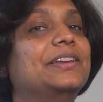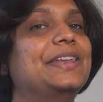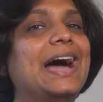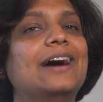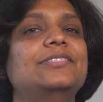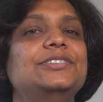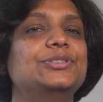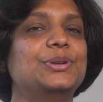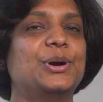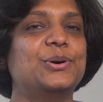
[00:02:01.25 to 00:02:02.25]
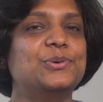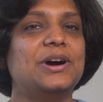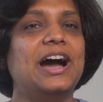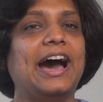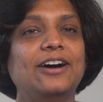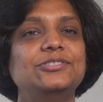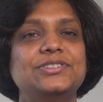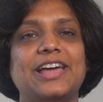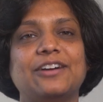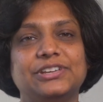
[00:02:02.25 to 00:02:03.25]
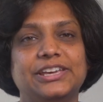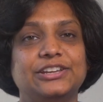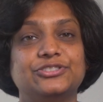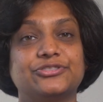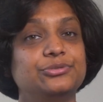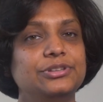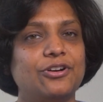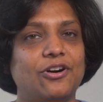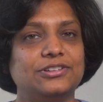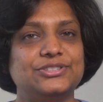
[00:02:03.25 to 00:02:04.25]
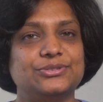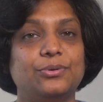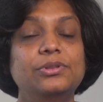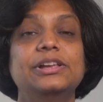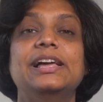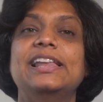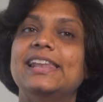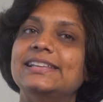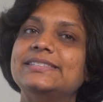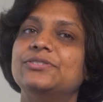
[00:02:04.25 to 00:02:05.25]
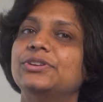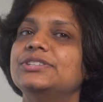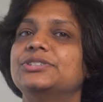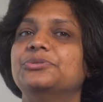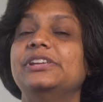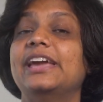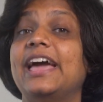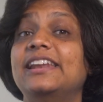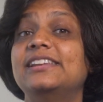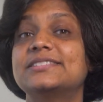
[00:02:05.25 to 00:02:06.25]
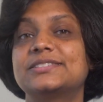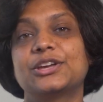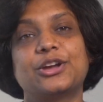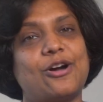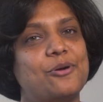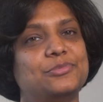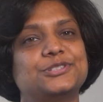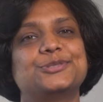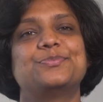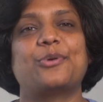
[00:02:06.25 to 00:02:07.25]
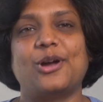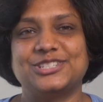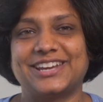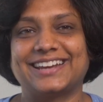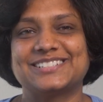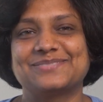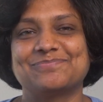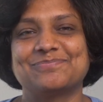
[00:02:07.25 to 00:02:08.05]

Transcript: Now that you know how to navigate through the console, let's look into the headless commerce project.